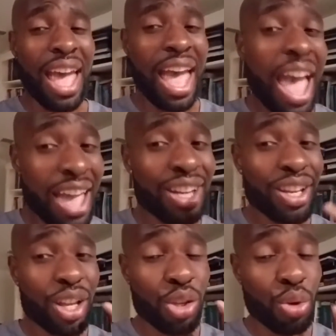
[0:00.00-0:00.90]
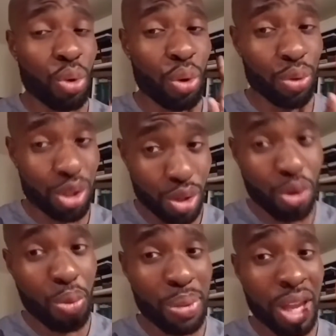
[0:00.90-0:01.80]
And you will
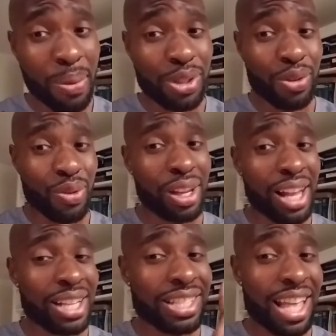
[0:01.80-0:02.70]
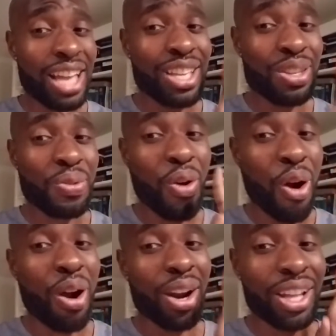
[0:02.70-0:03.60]
soon be able to realize that you
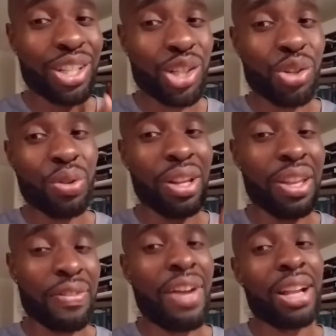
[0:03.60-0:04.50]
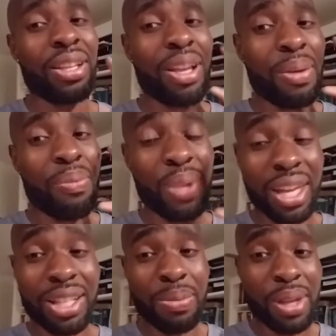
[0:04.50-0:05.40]
are and truly, in fact,
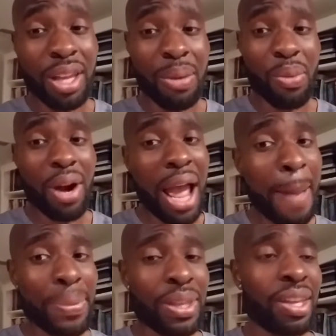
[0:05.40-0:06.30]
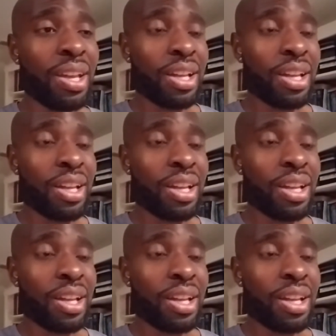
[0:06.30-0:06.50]
begin to become more happy.